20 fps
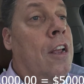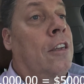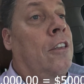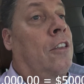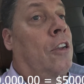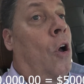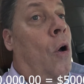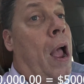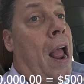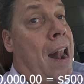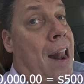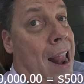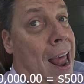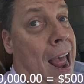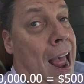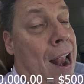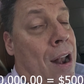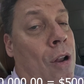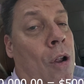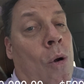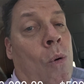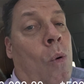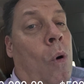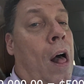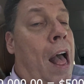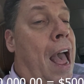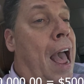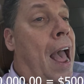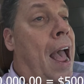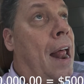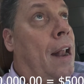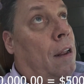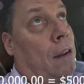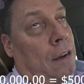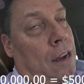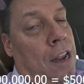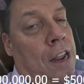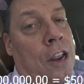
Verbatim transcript: So, and that will add,